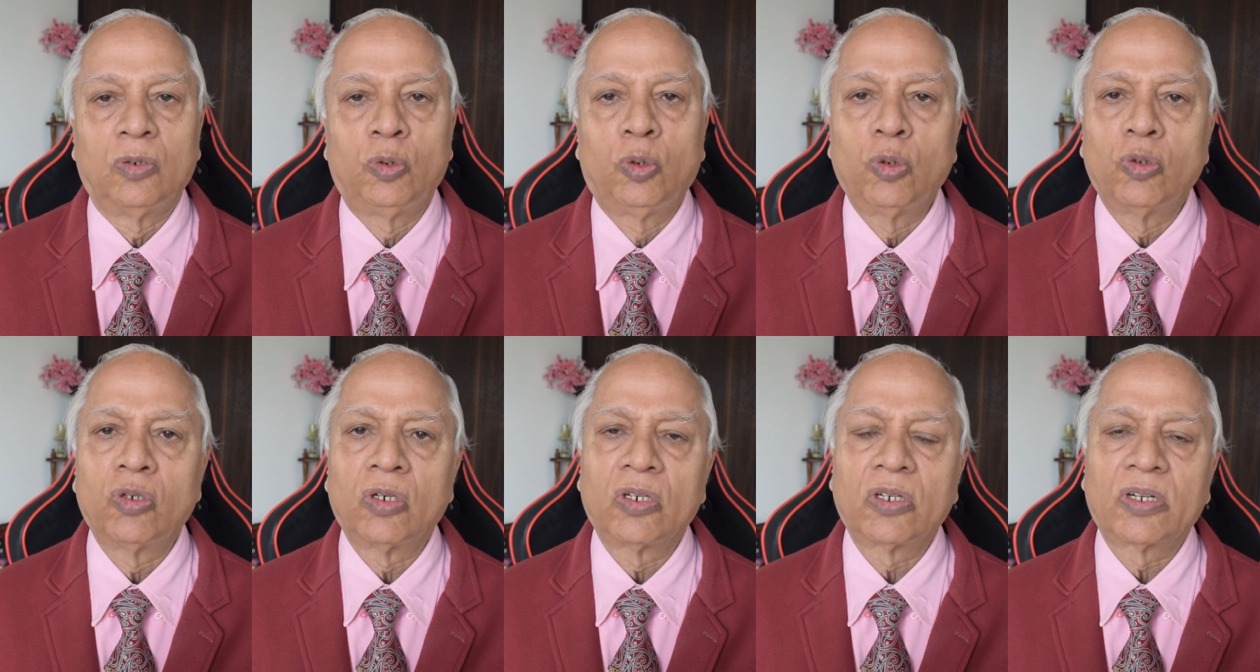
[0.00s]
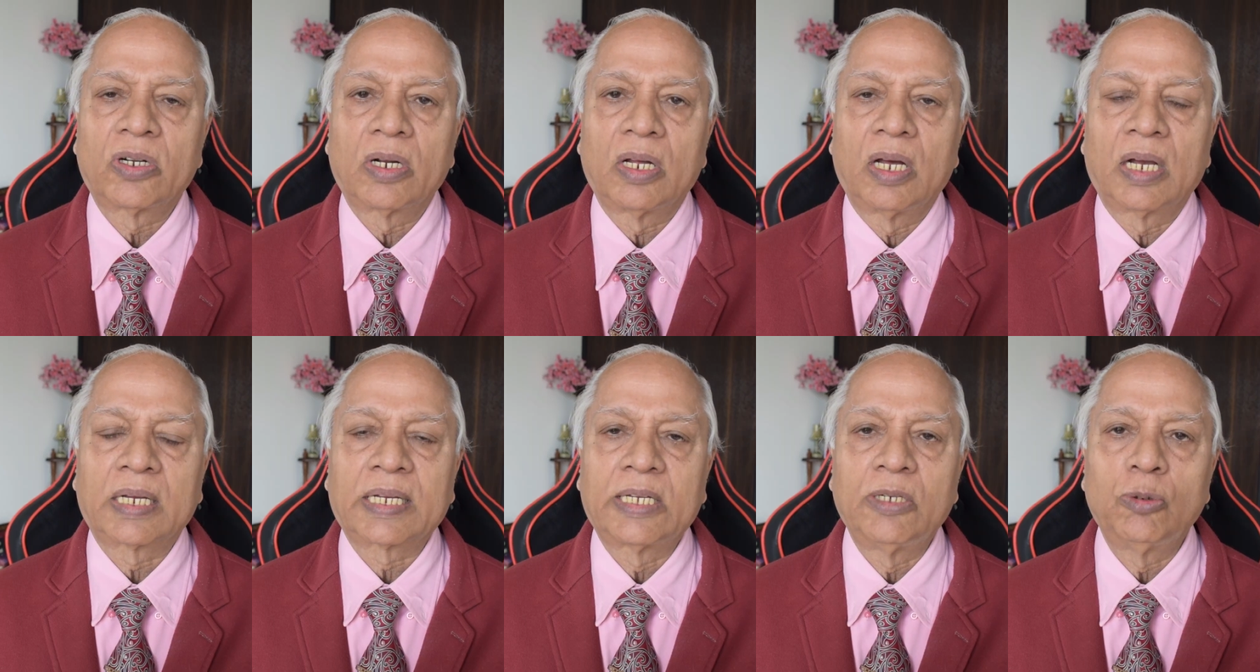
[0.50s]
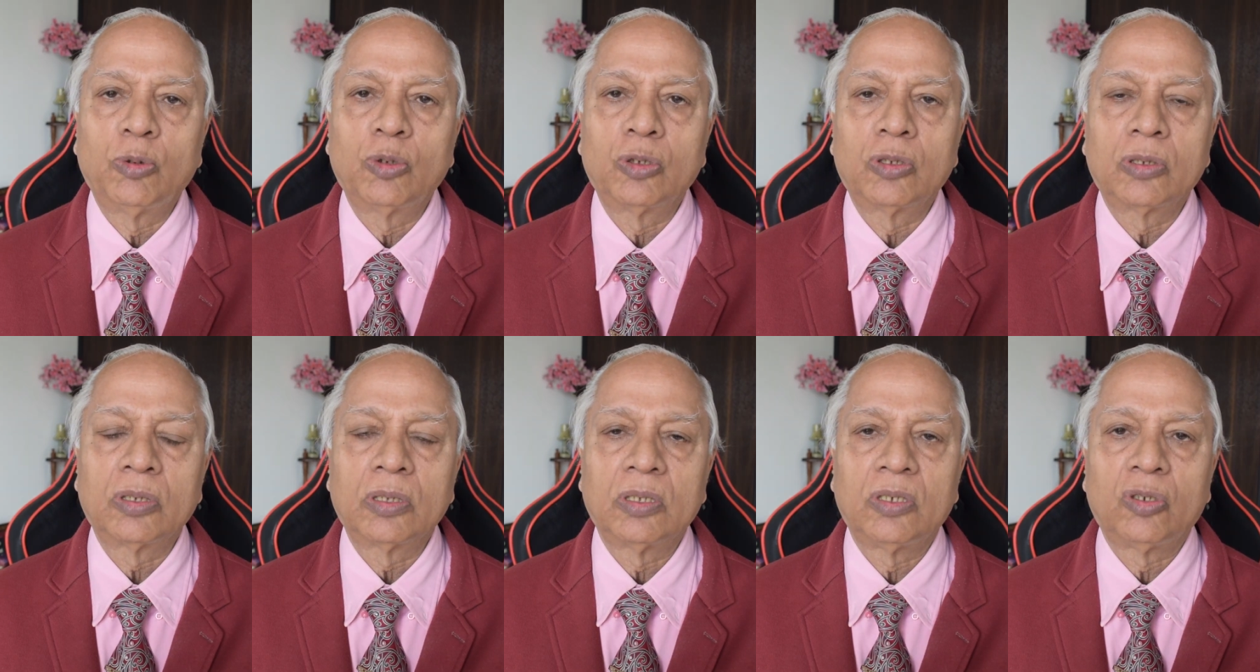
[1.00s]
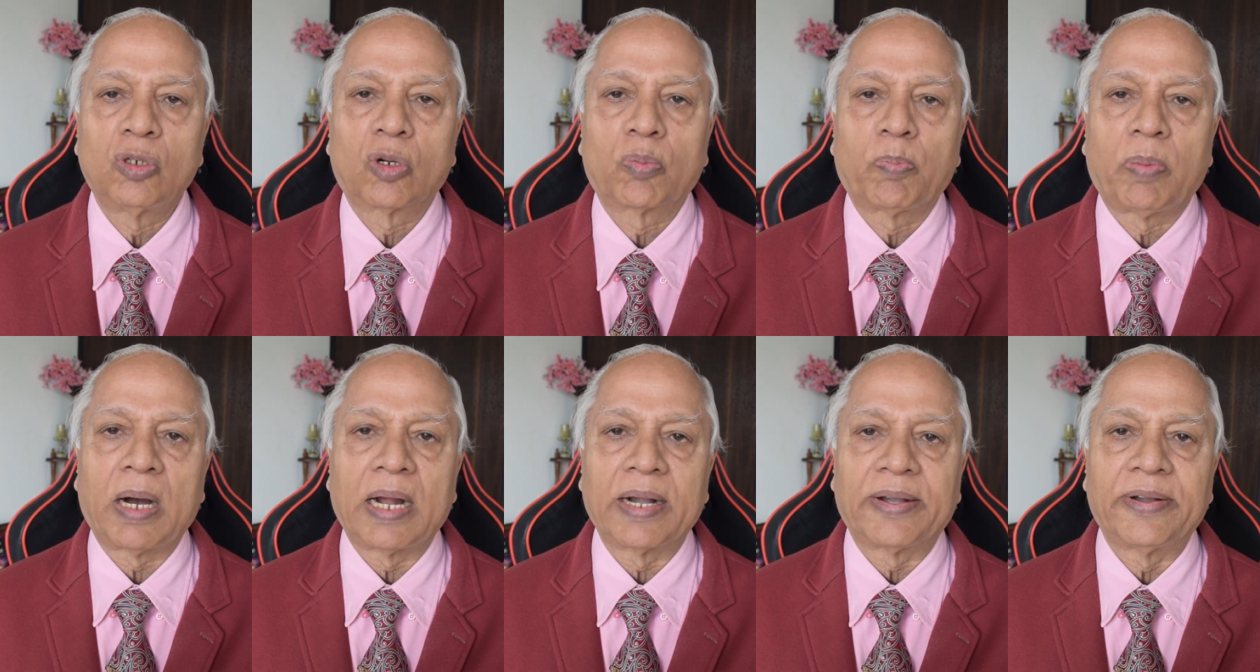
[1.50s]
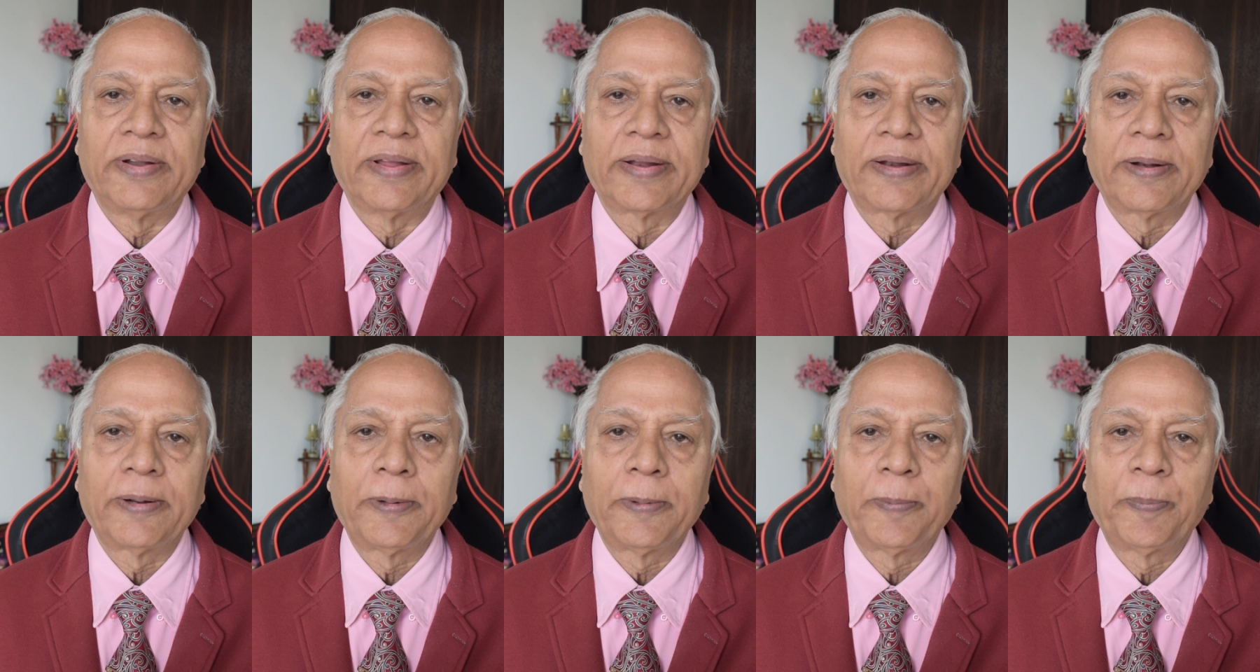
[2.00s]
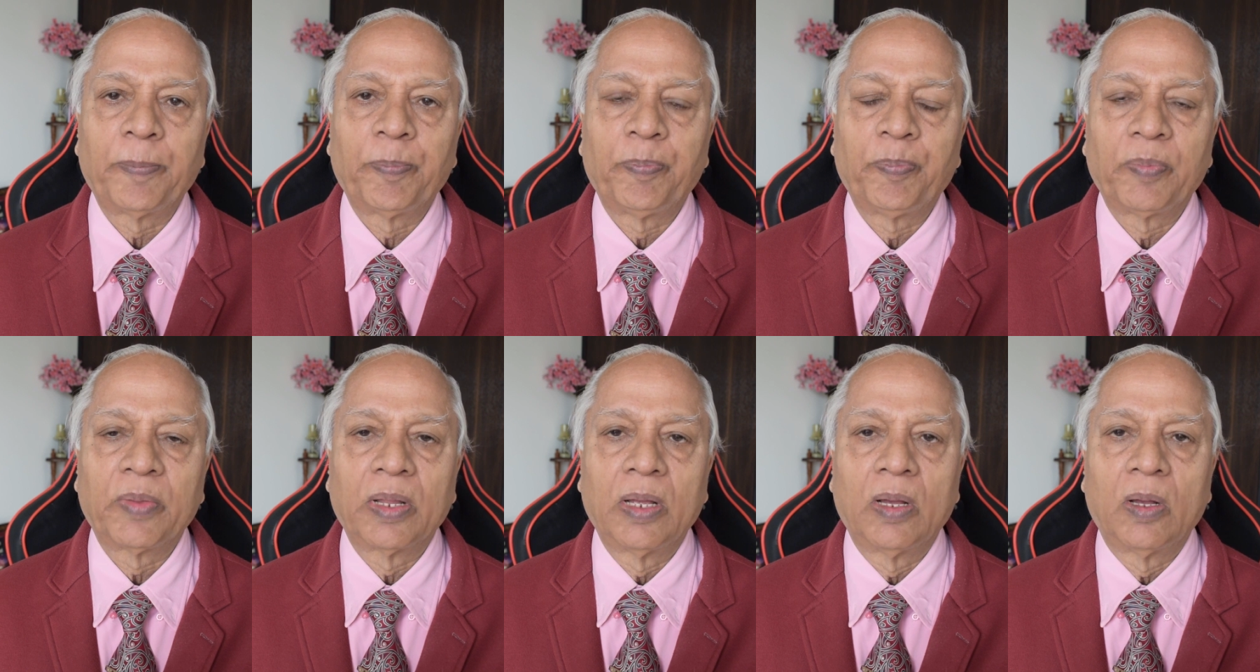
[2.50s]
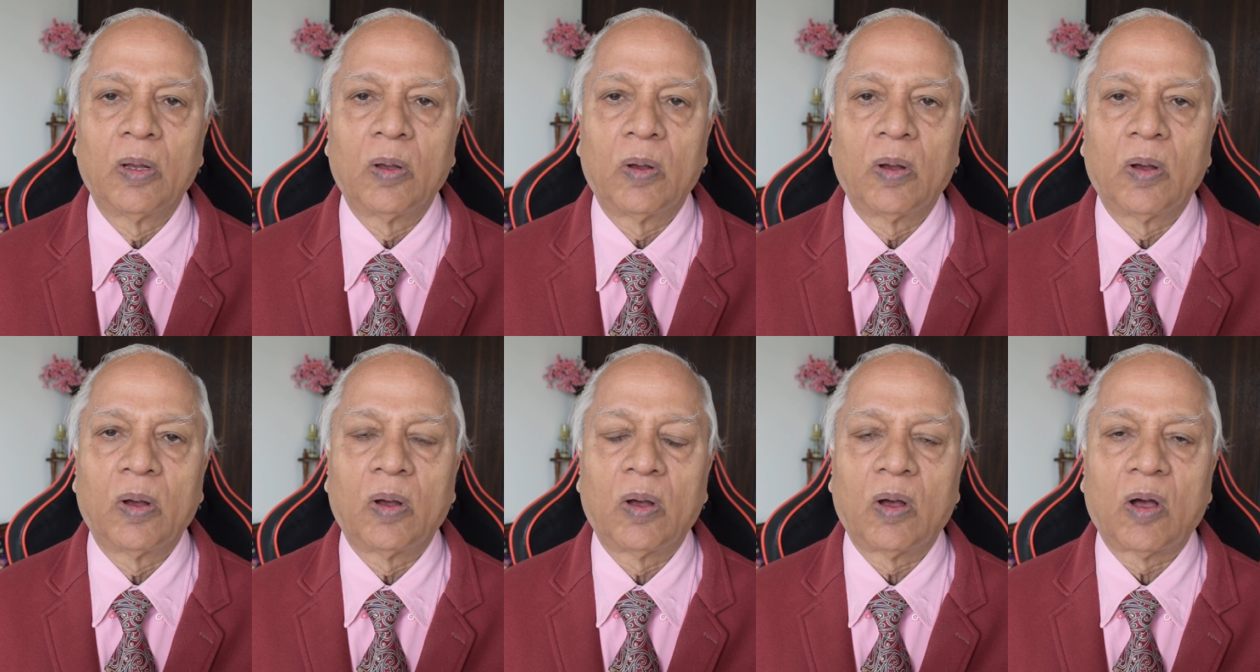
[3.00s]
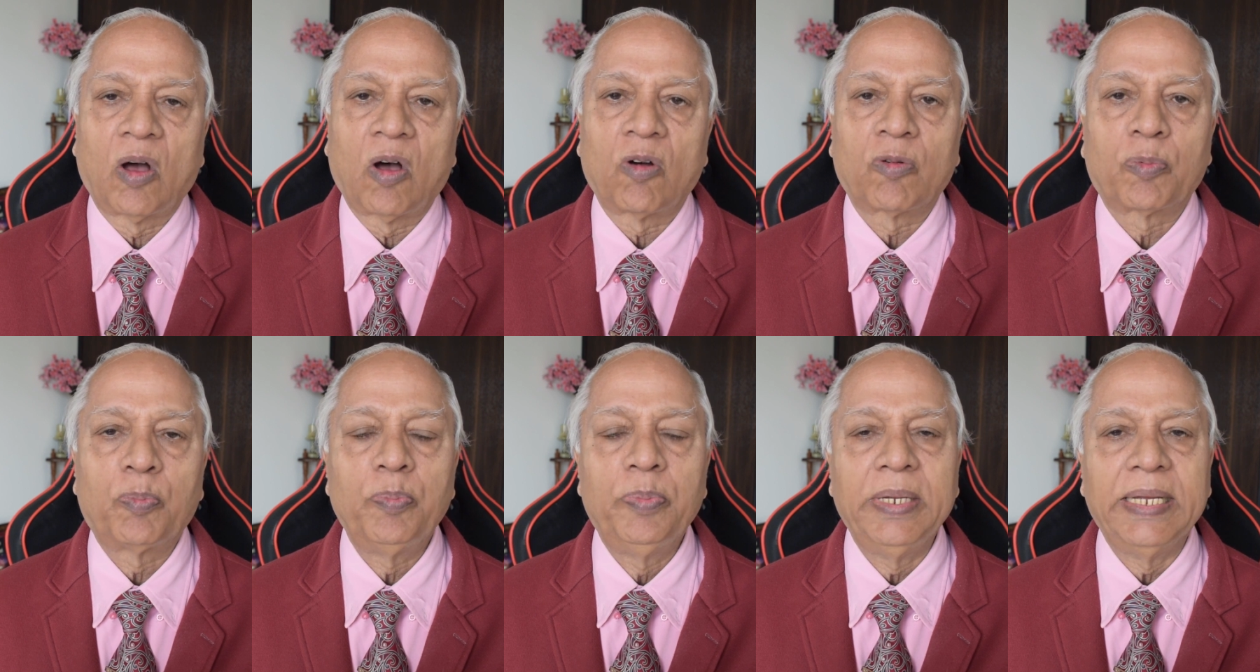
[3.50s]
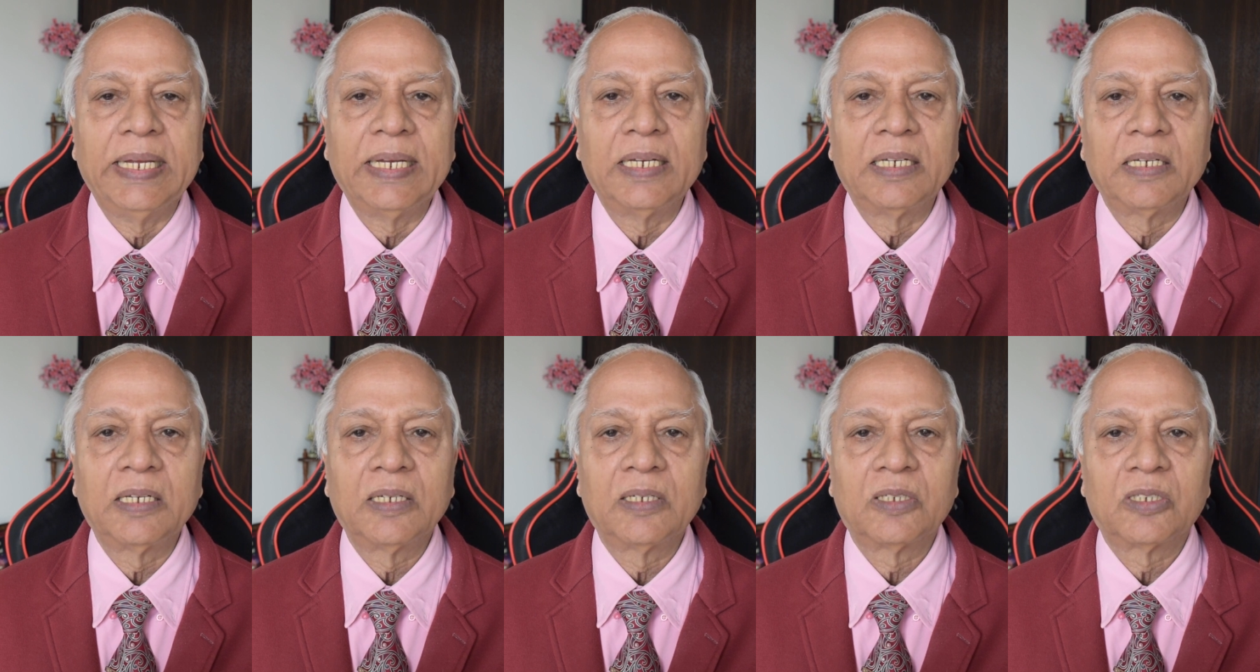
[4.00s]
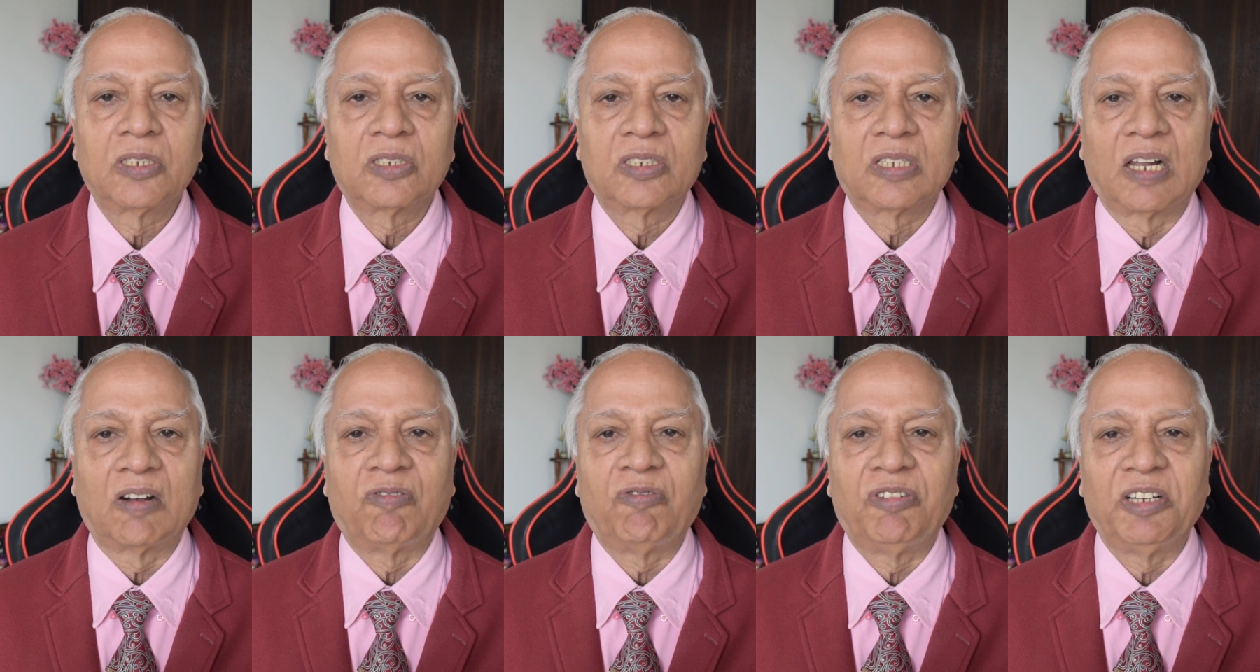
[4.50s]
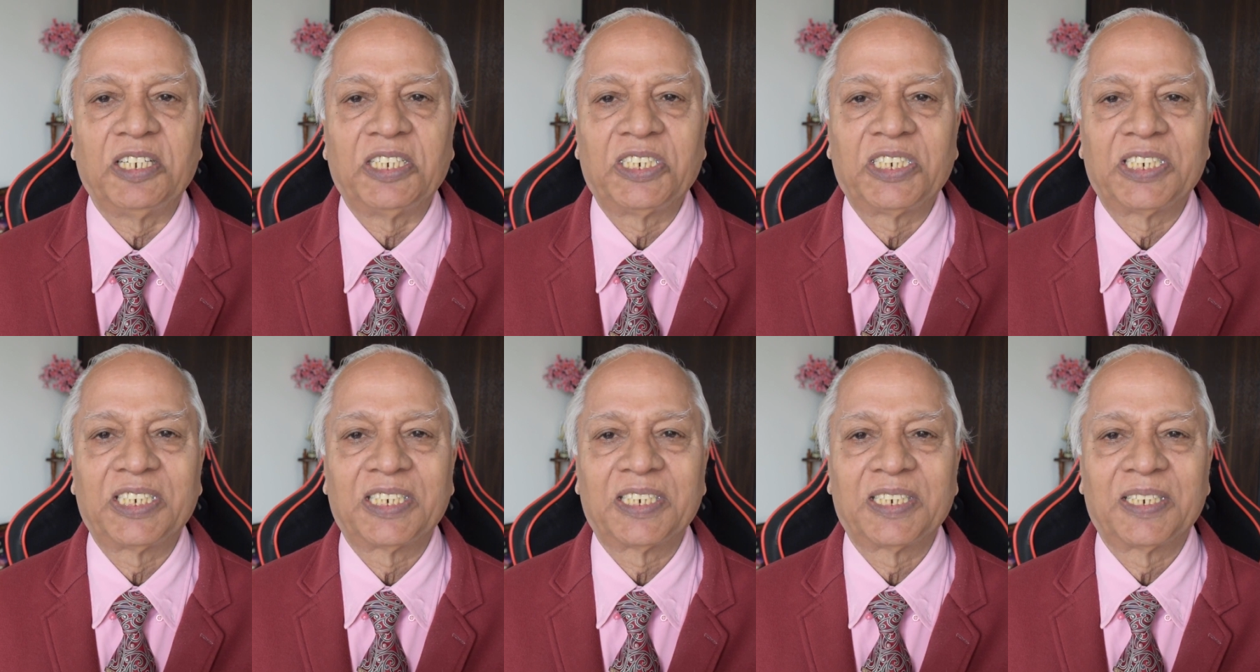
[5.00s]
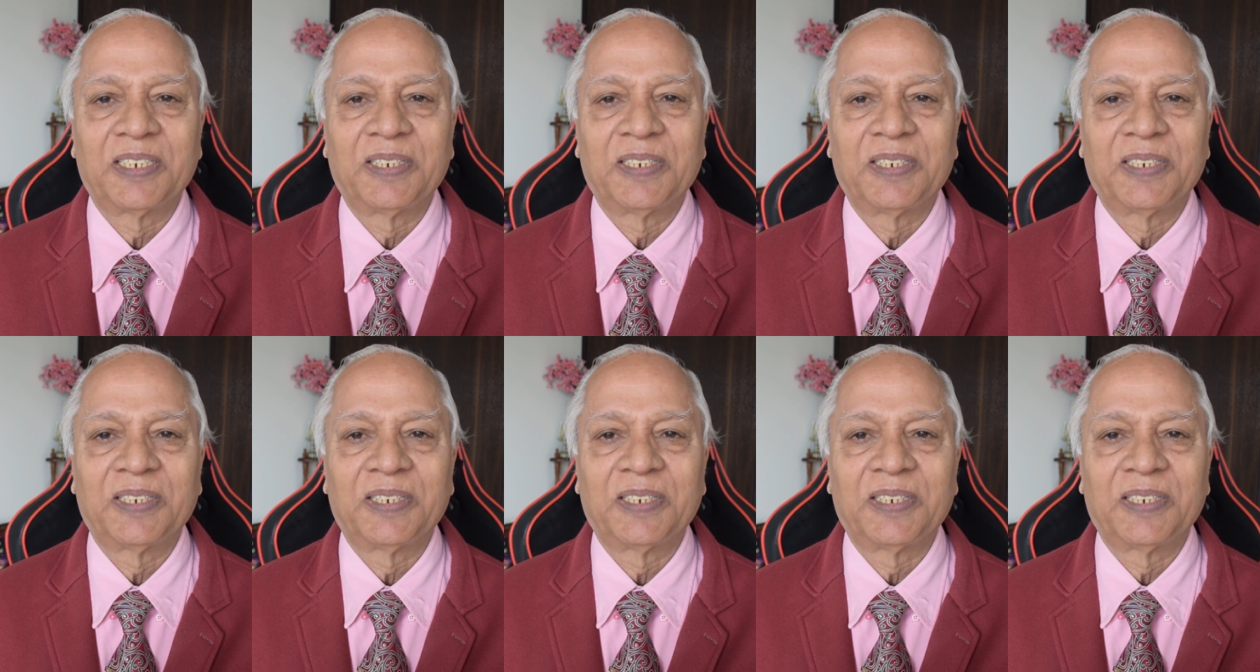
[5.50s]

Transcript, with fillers: Do not accuse your partner of being selfish.